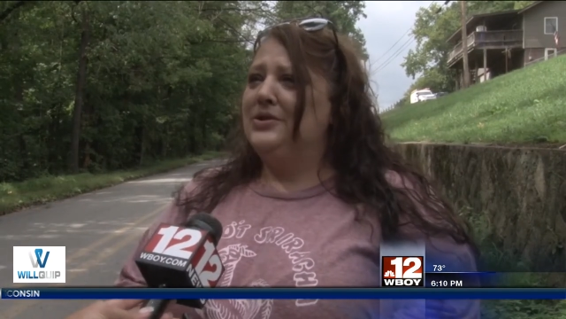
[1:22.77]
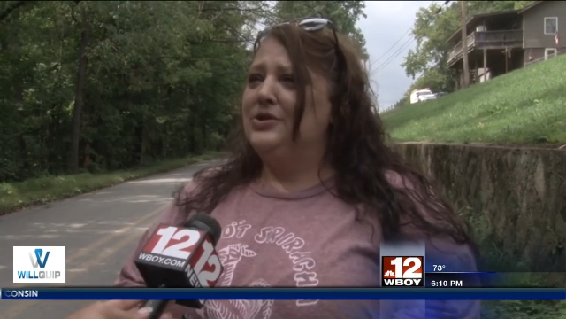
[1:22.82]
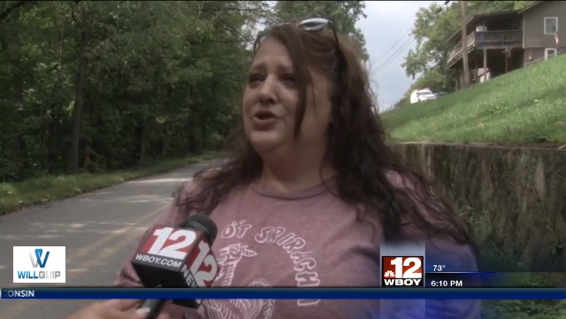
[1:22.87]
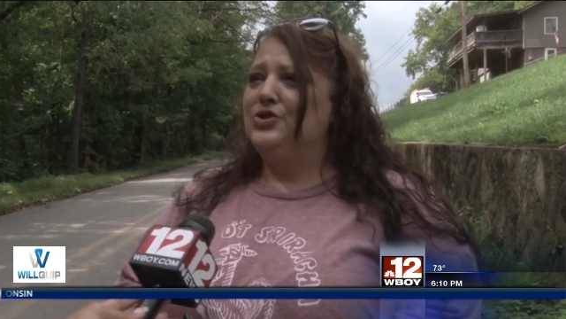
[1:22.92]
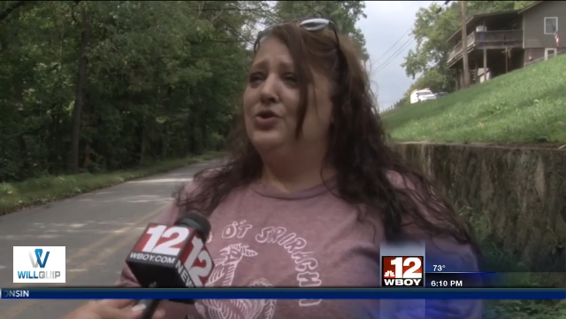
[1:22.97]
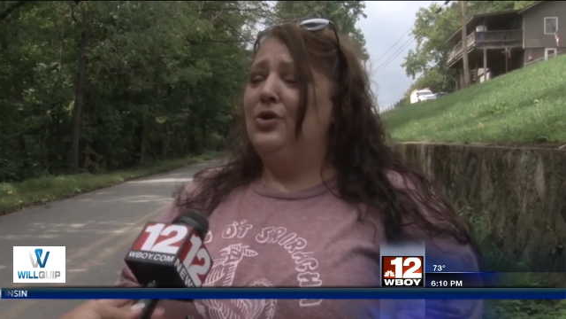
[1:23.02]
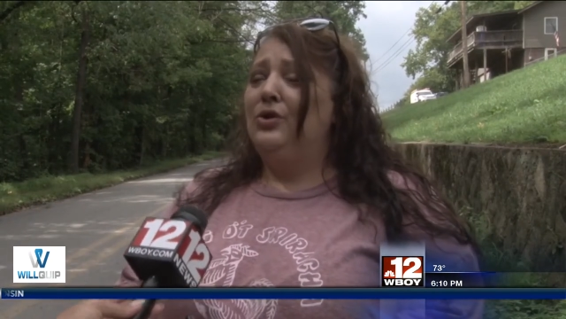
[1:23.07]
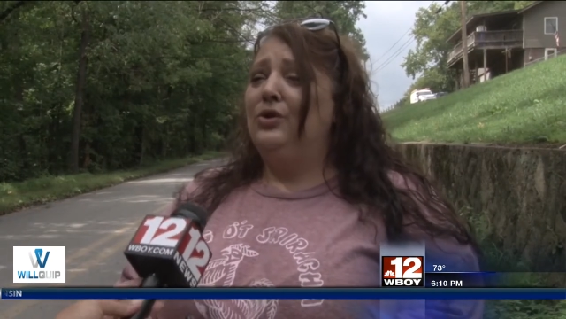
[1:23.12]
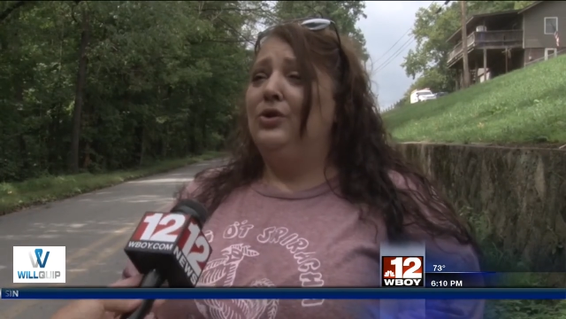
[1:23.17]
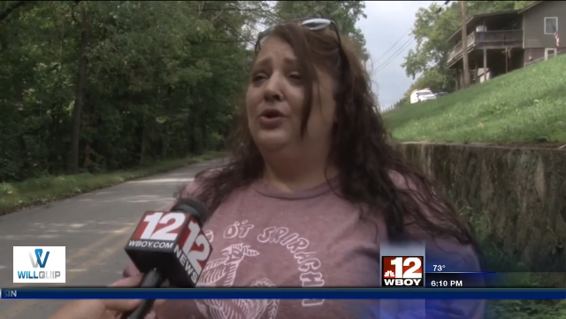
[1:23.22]
in the
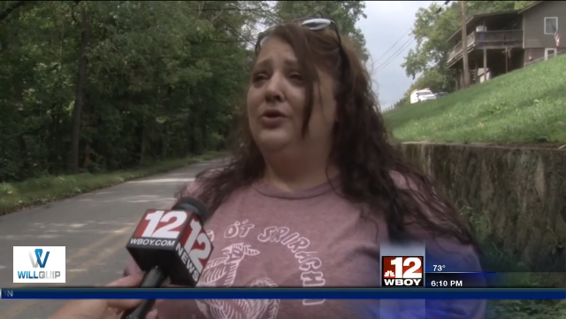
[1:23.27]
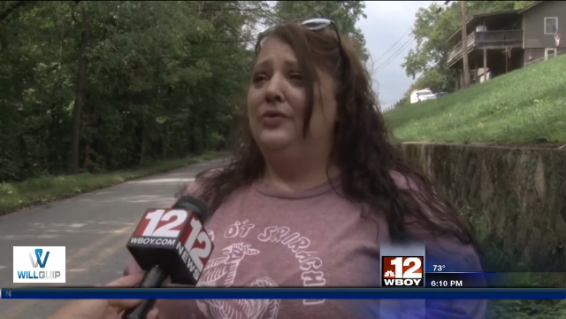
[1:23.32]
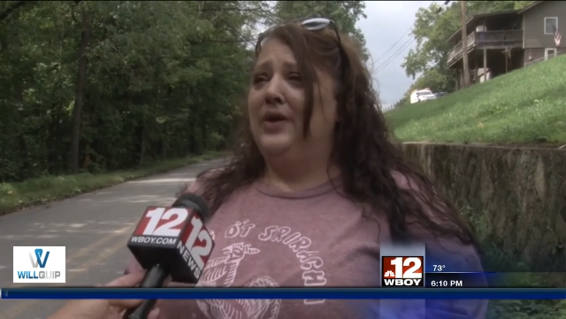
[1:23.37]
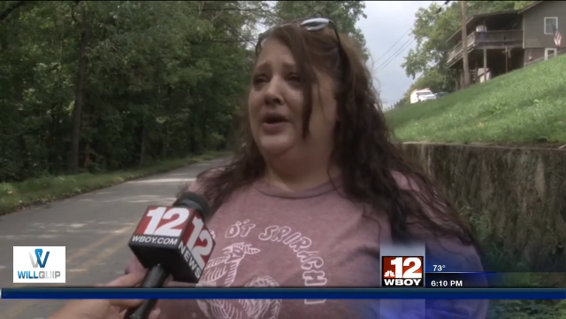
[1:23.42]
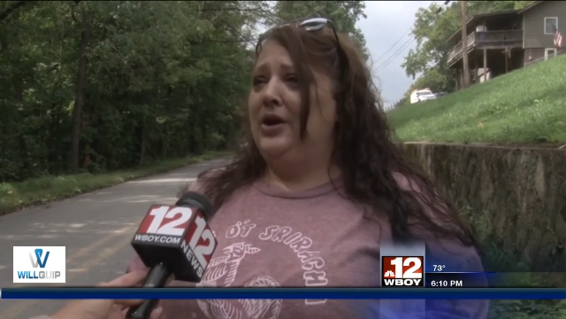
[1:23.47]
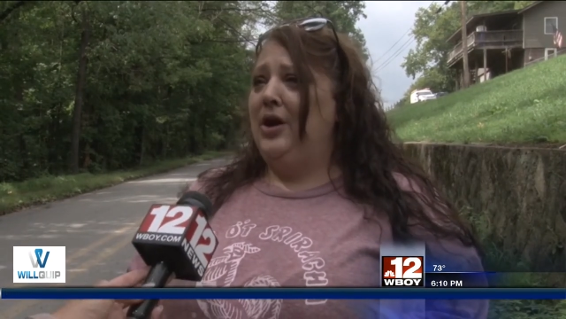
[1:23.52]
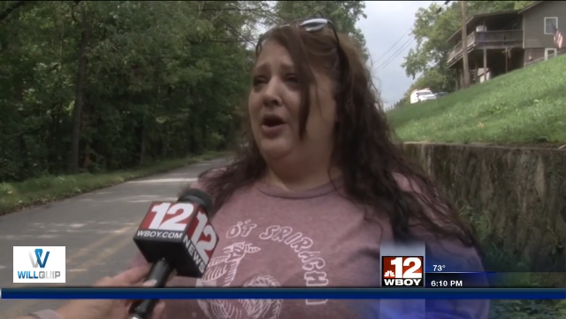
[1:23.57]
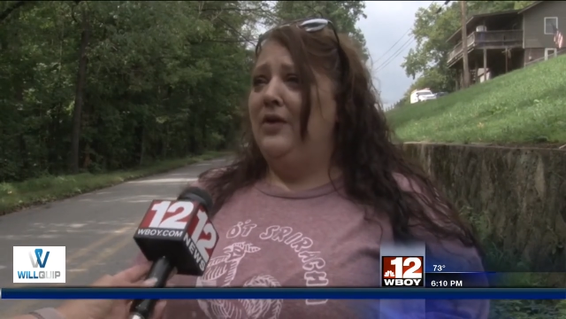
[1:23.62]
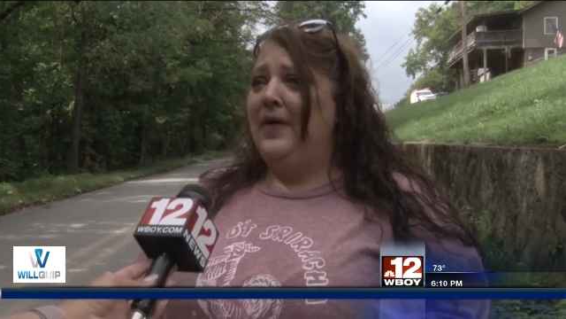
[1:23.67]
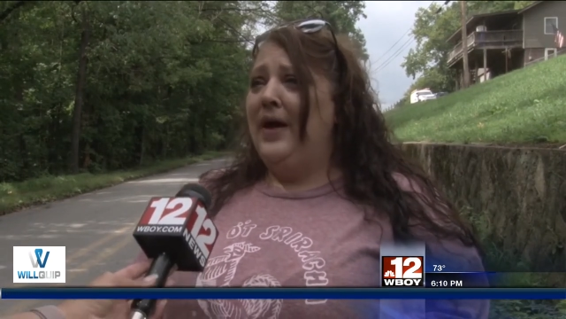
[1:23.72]
stroller,
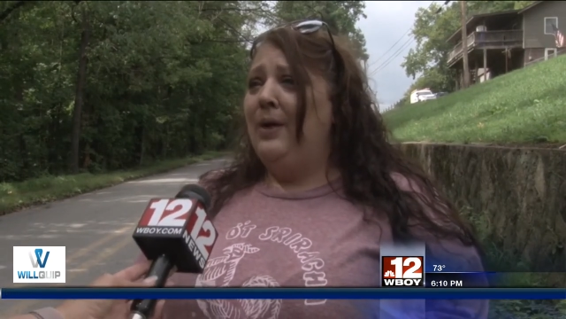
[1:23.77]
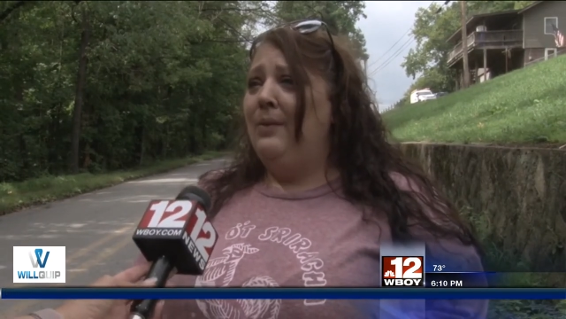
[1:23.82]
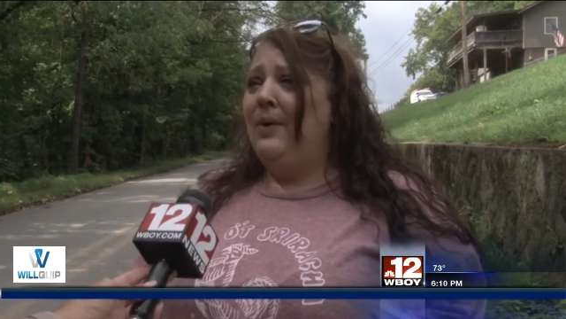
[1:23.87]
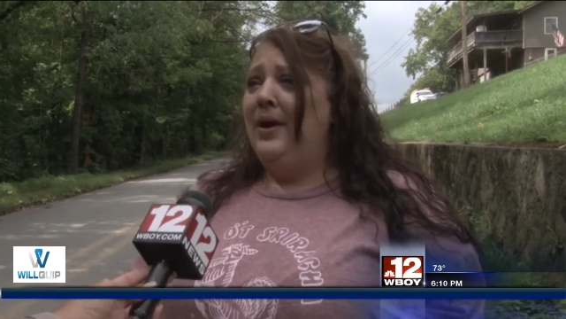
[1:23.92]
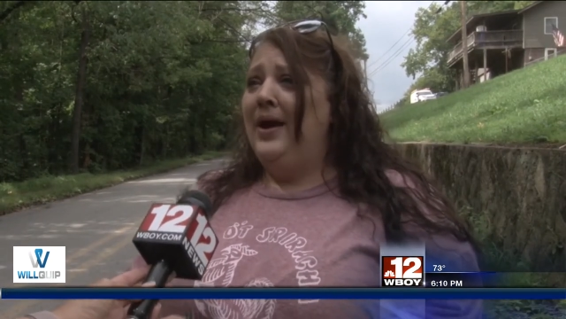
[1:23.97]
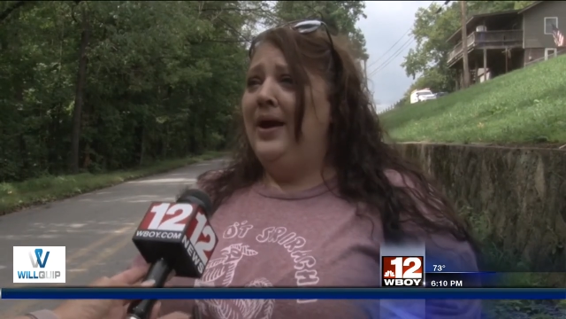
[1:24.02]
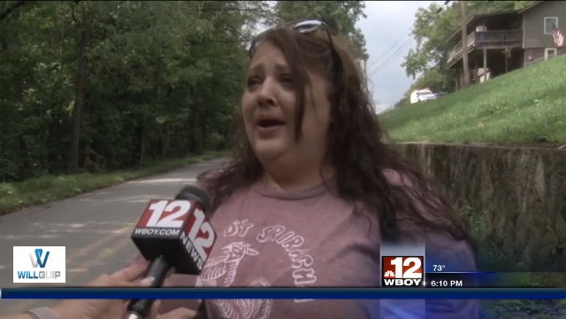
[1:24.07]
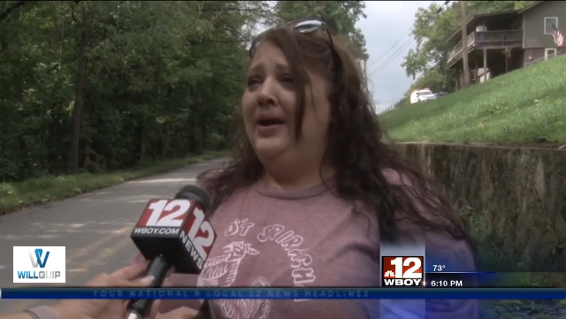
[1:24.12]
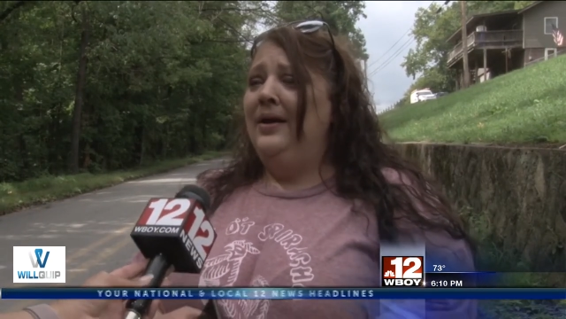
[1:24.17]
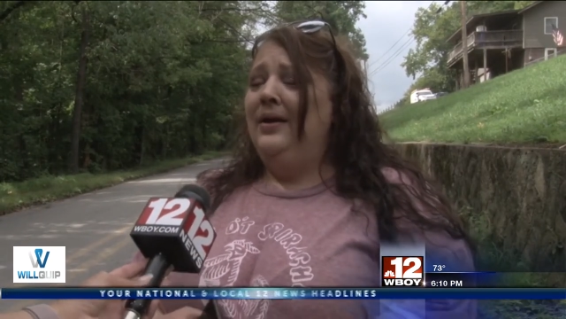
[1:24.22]
they go that
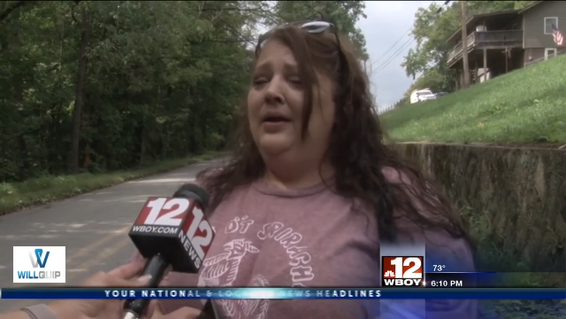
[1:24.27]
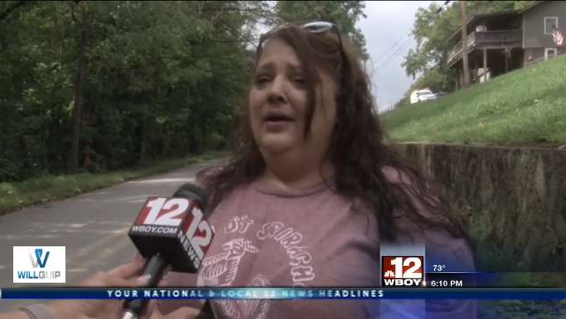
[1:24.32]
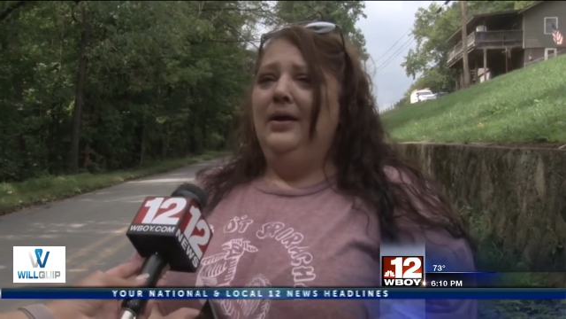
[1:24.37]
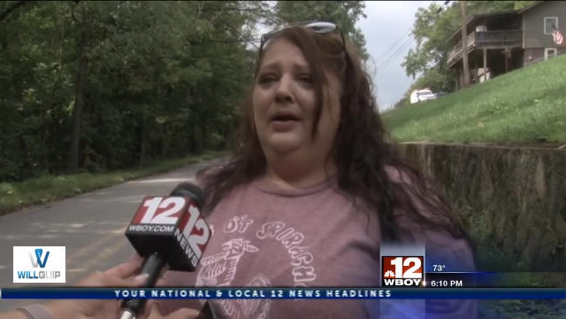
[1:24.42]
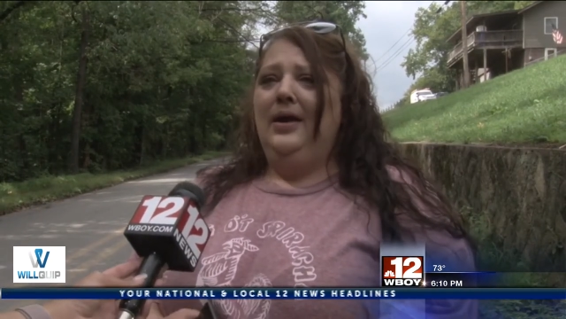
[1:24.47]
way,